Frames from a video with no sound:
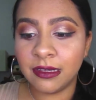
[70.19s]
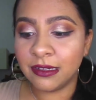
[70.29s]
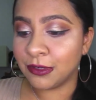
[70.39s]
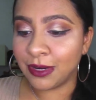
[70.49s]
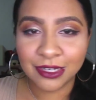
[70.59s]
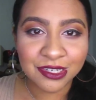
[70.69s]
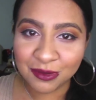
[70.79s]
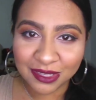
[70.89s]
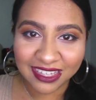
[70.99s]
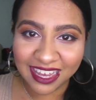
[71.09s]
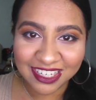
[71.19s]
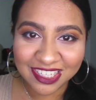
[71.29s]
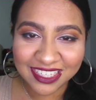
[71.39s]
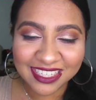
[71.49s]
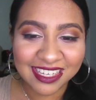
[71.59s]
interaction with
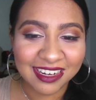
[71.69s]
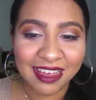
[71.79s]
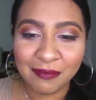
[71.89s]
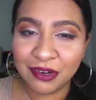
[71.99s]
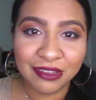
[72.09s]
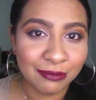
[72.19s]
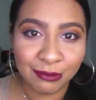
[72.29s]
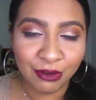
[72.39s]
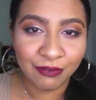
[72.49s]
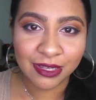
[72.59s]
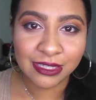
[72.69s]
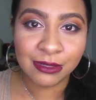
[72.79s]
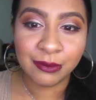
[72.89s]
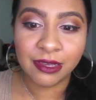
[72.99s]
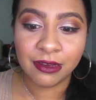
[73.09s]
lashes and putting them on my face
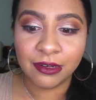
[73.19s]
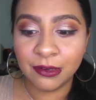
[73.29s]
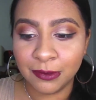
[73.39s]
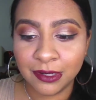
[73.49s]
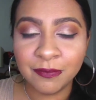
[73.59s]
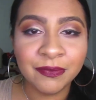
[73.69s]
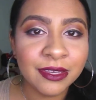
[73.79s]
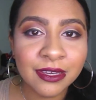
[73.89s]
to be a good one.